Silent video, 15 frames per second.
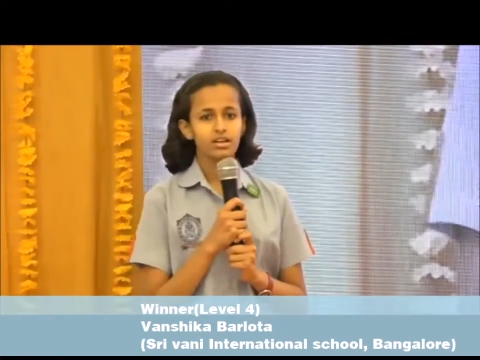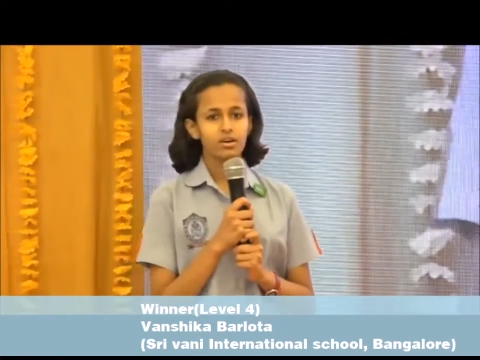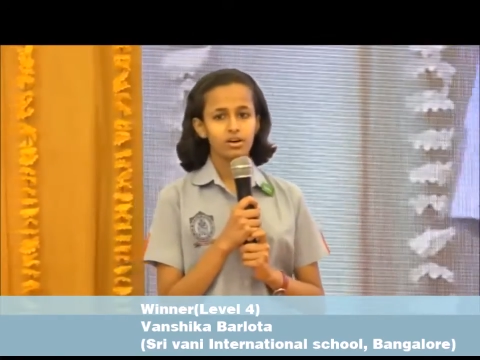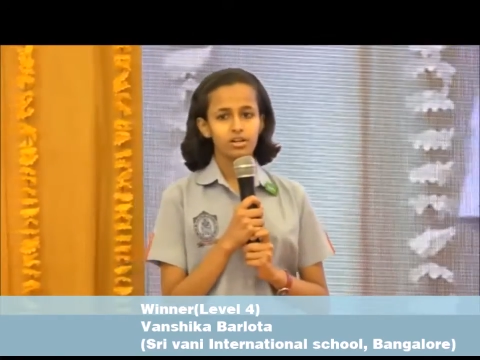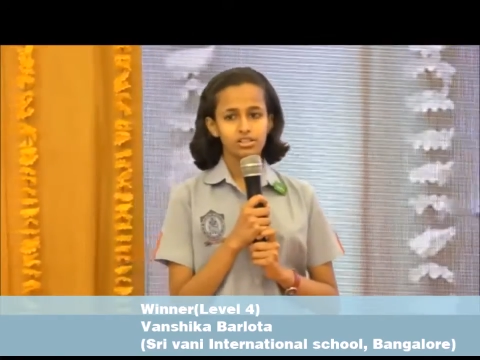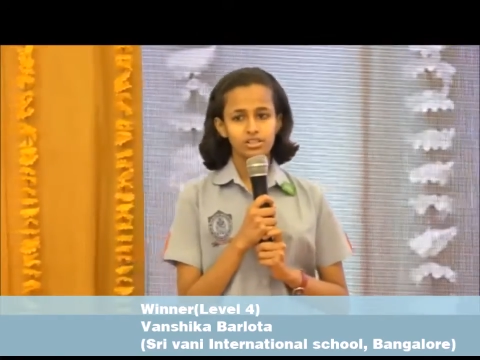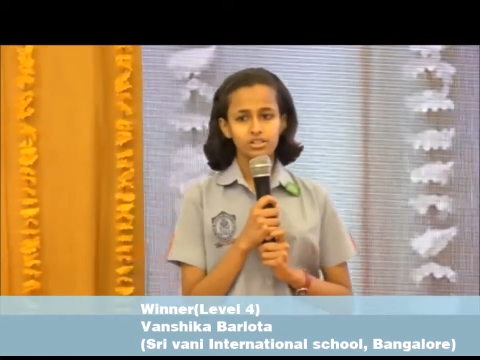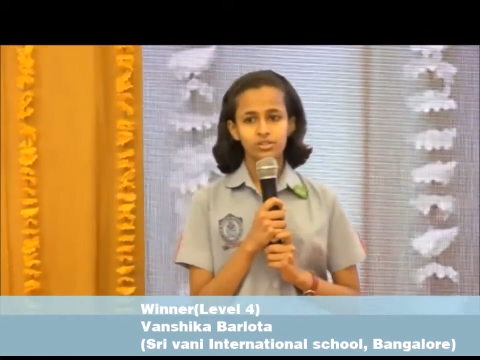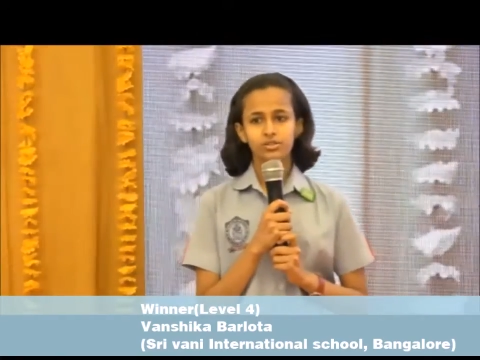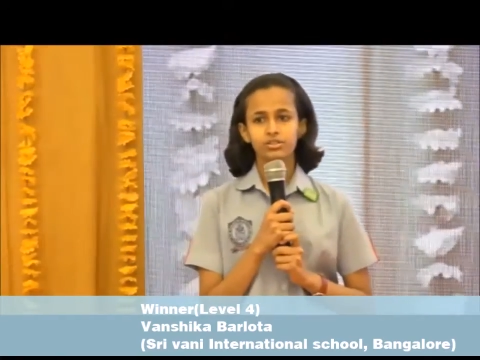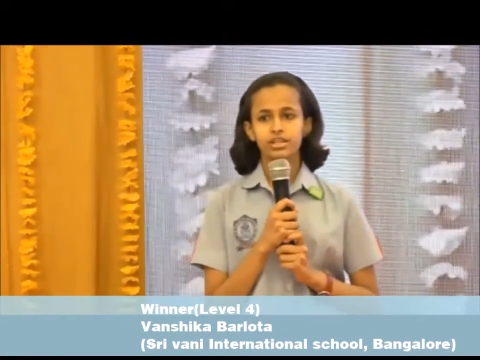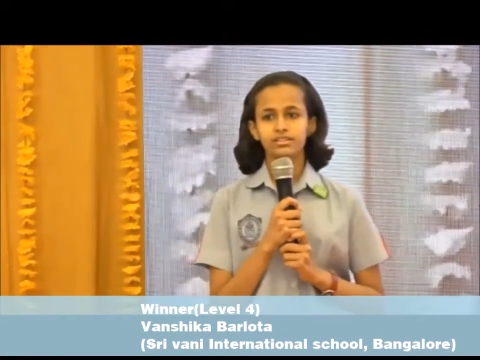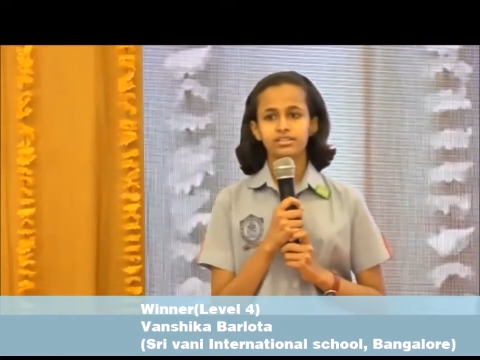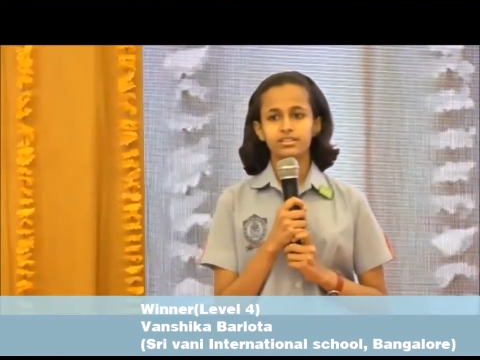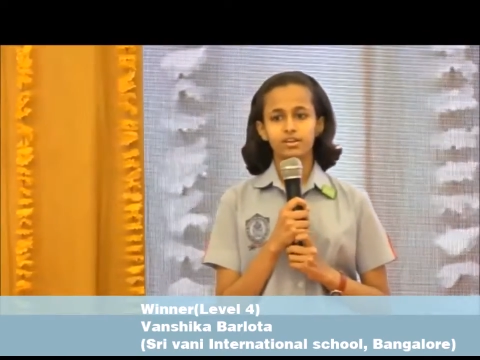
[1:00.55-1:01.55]
and
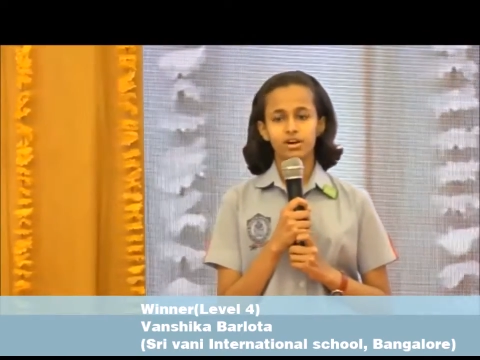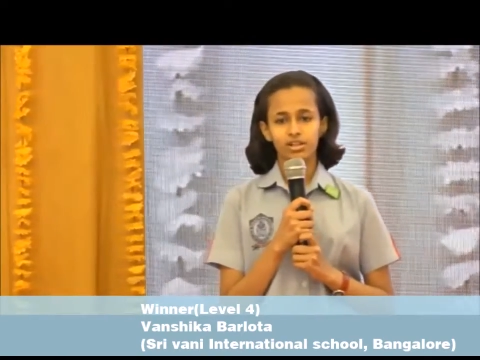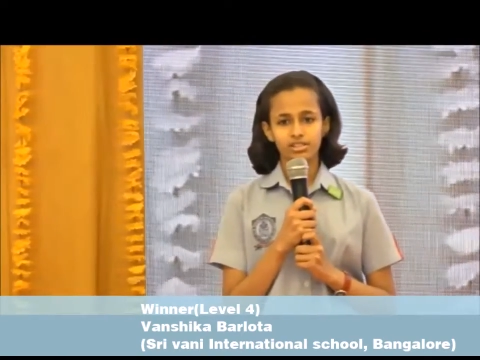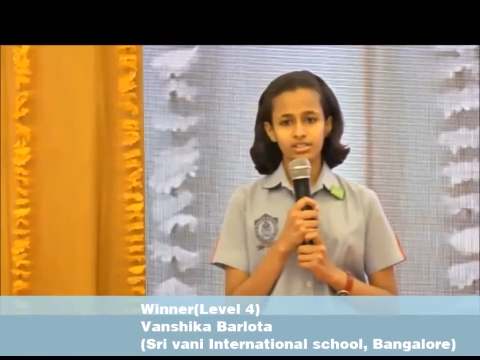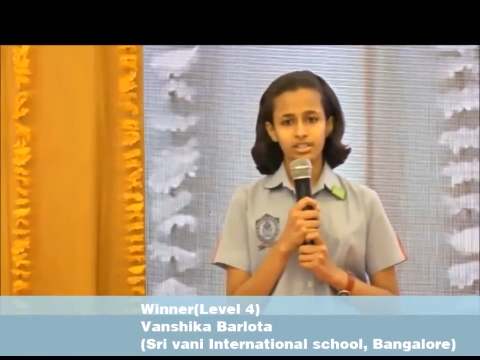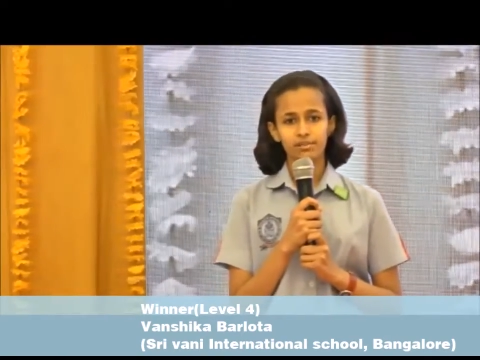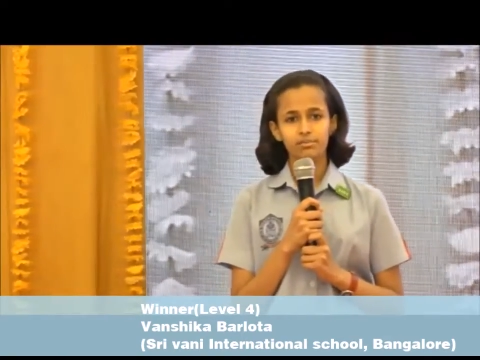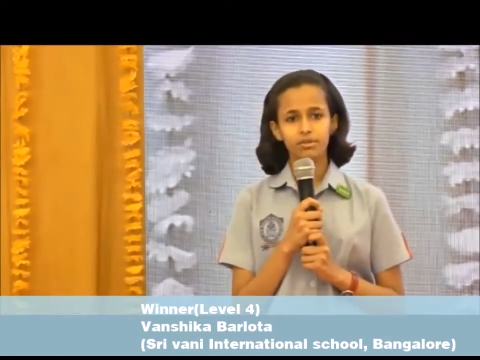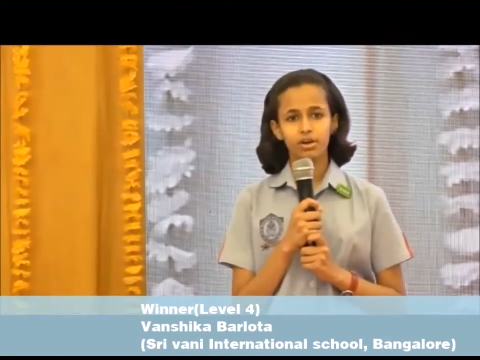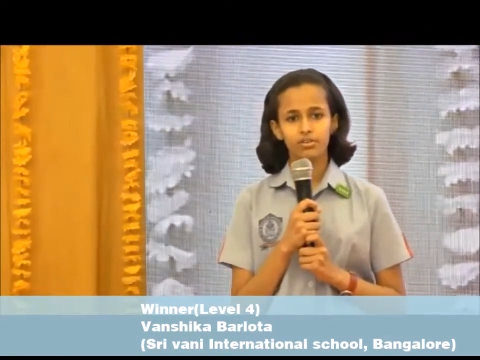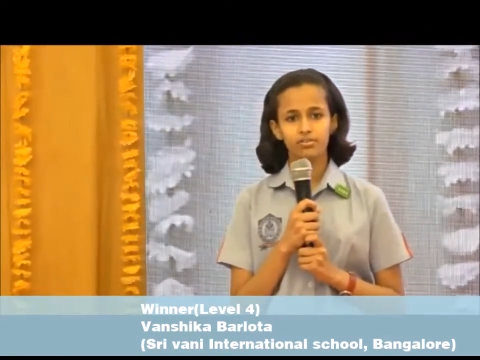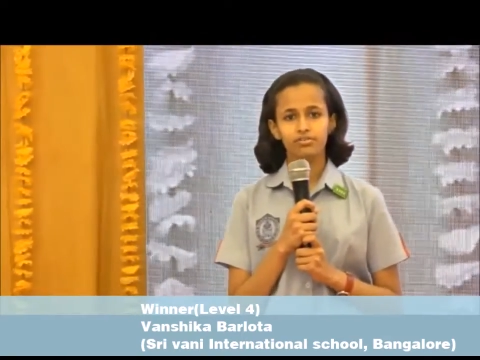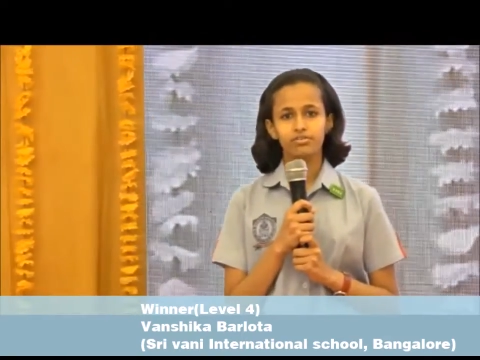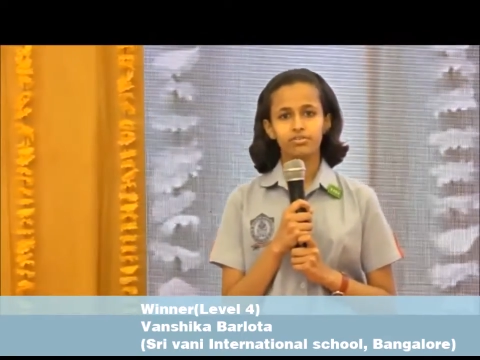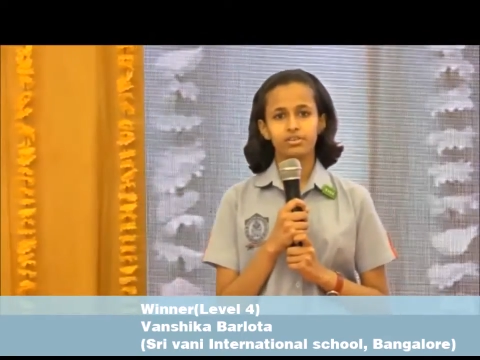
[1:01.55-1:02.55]
also that the concept
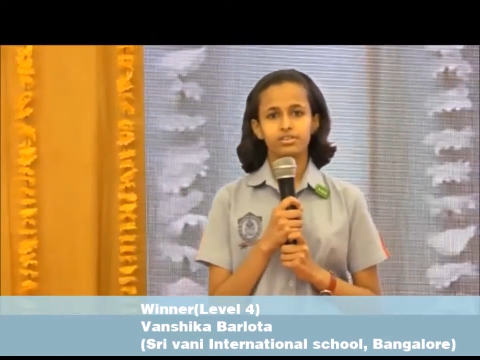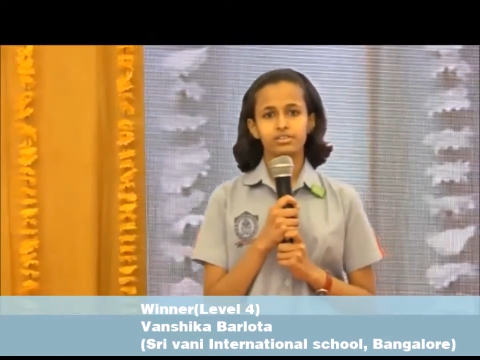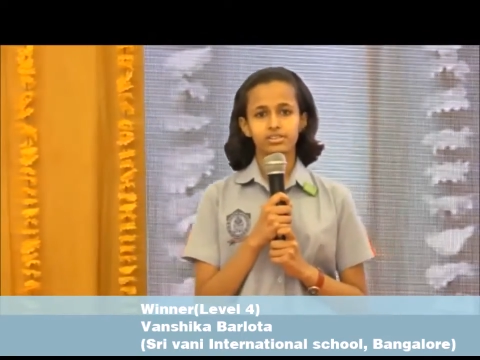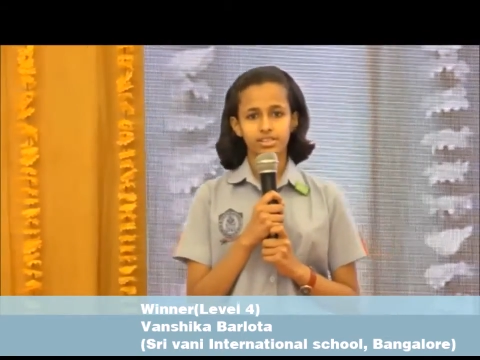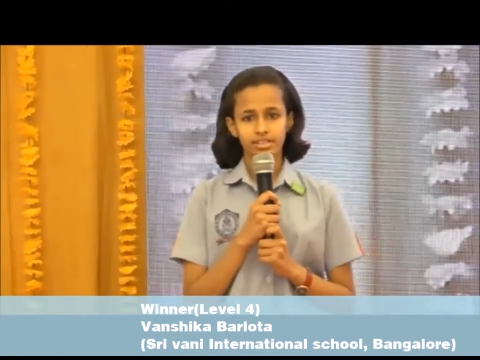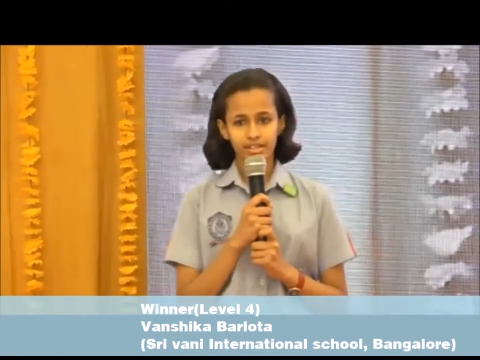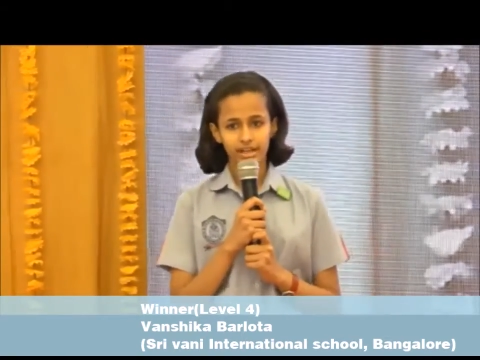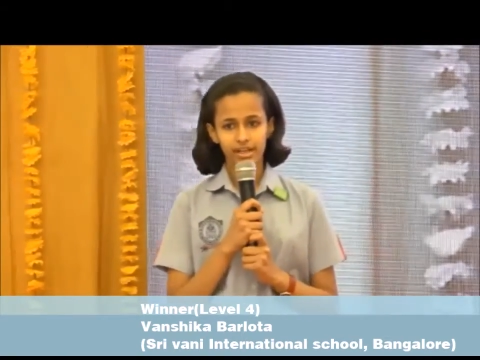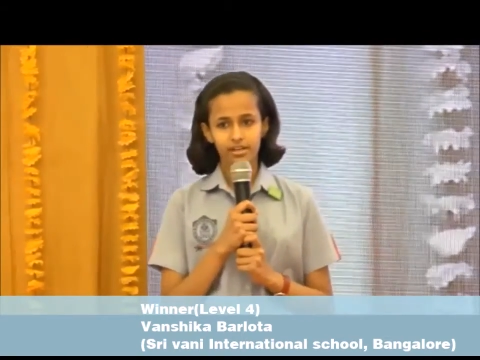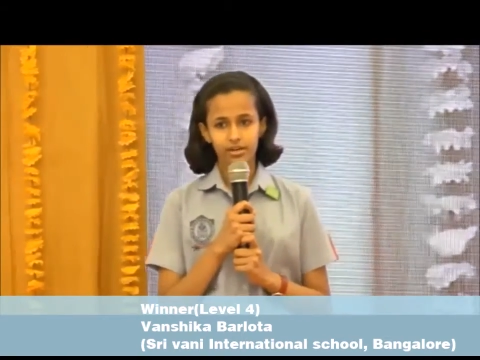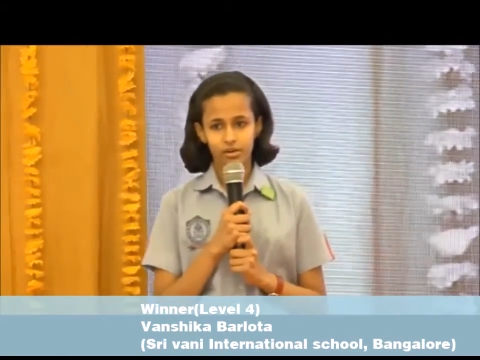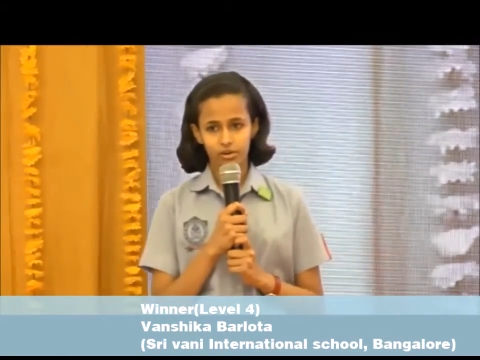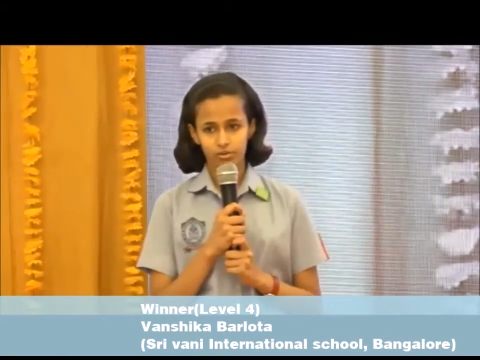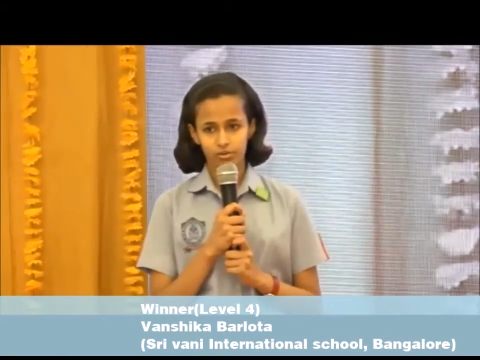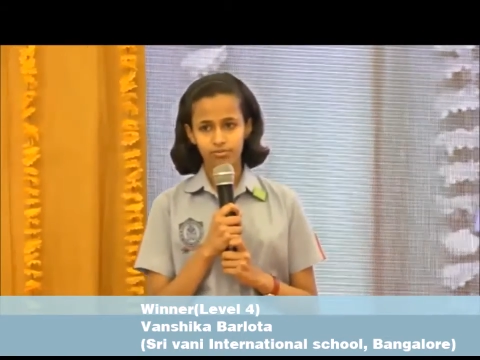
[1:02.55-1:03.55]
of sitting
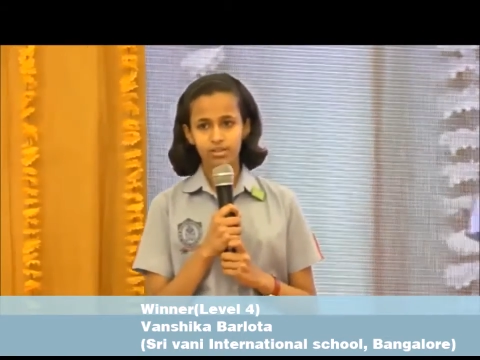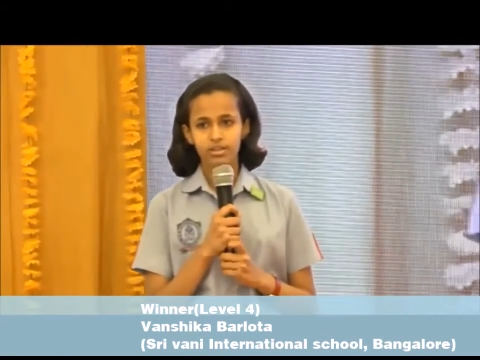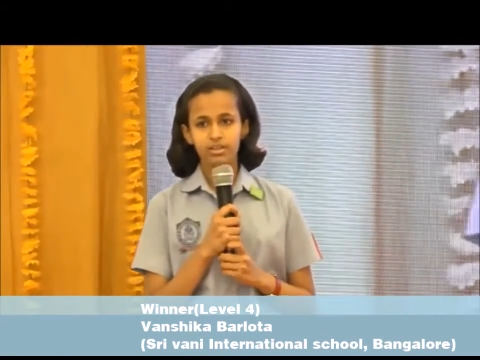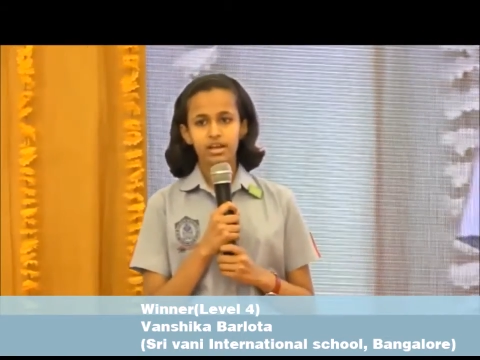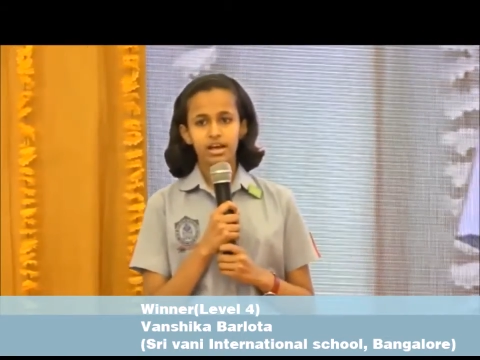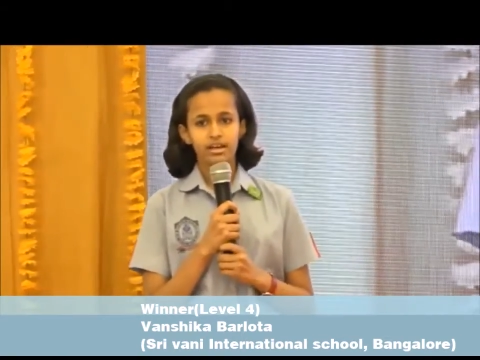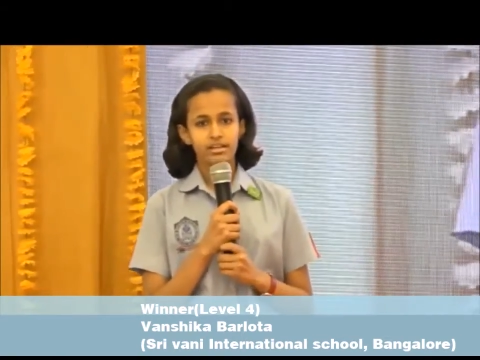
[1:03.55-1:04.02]
at home